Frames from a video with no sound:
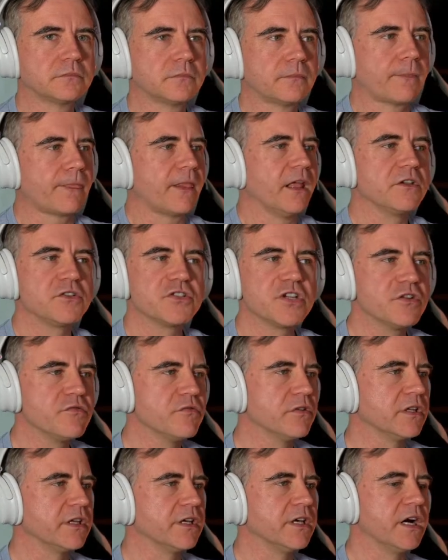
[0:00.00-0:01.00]

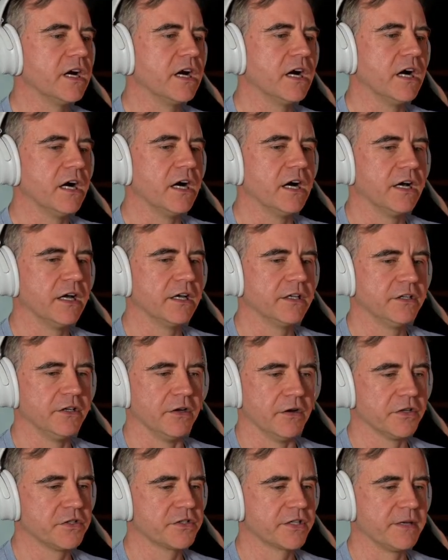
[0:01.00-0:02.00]
generally, you know, I
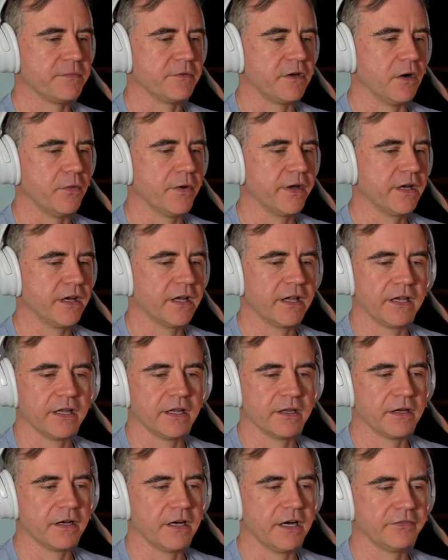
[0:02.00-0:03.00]
just keep going. And
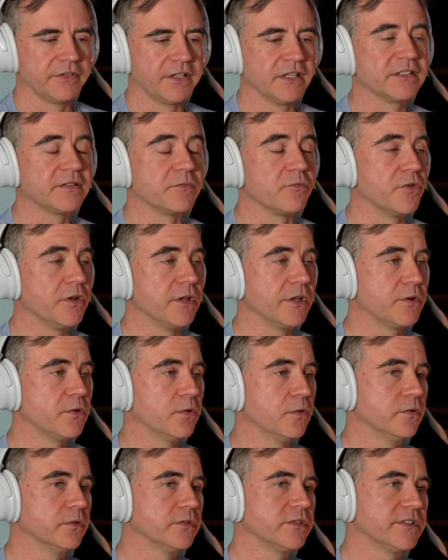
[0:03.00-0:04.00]
I've done some really
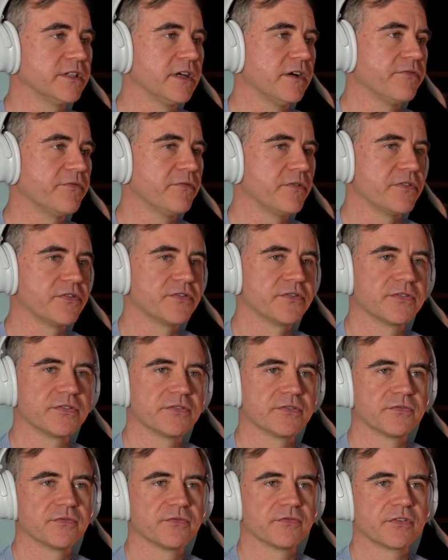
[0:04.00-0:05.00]
cool stuff with
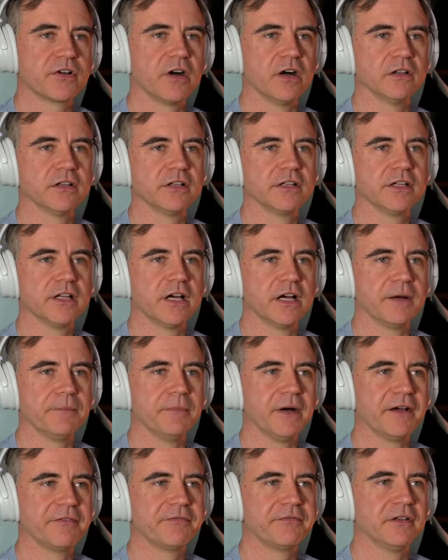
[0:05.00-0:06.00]
Kotlin. I
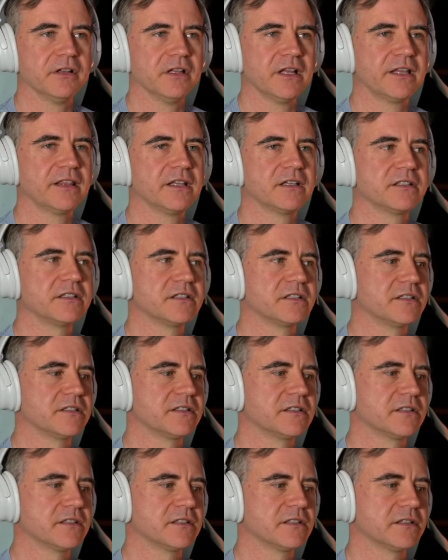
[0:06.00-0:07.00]
feel like
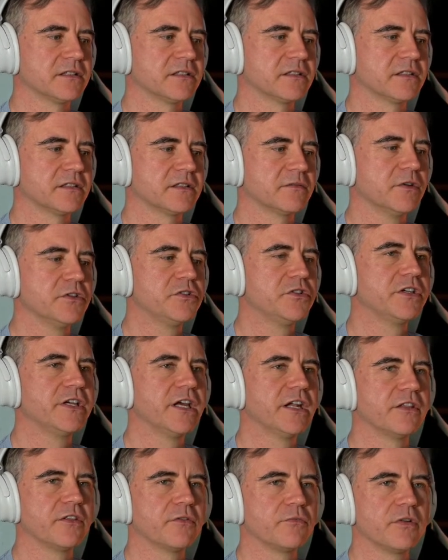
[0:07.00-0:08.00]
once you get
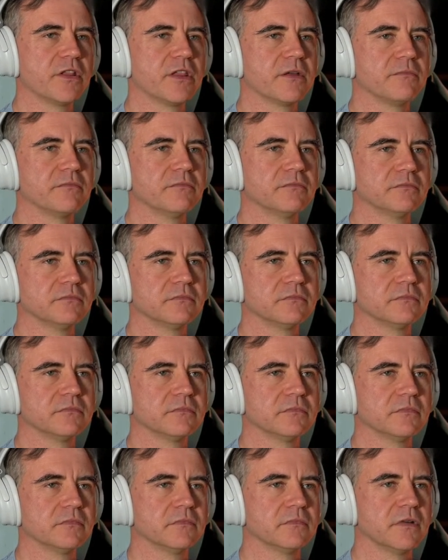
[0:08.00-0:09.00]
in the rhythm
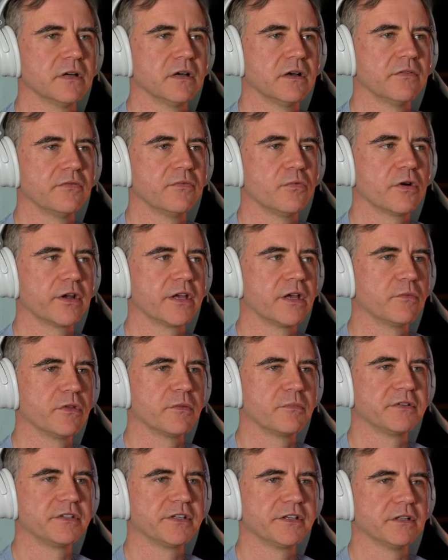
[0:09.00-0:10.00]
of working with a
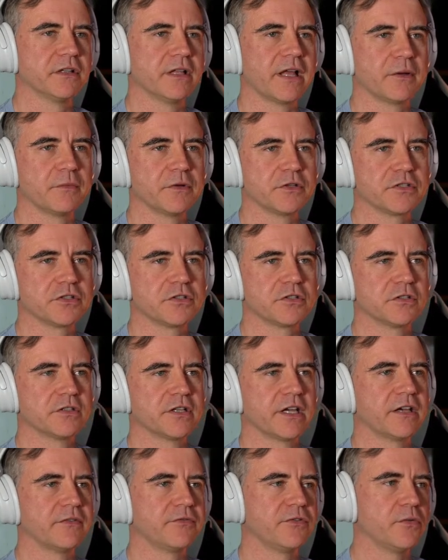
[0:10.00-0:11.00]
particular language, it take
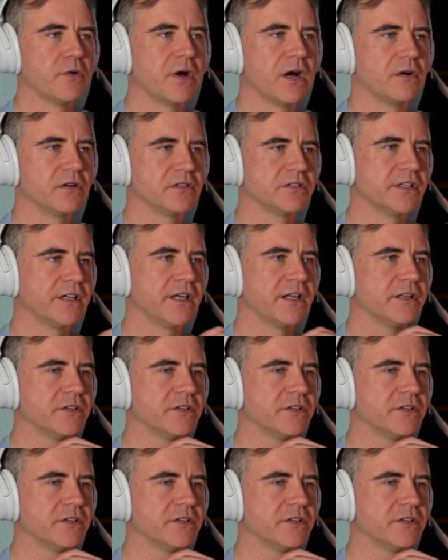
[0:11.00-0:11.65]
a few hours to get into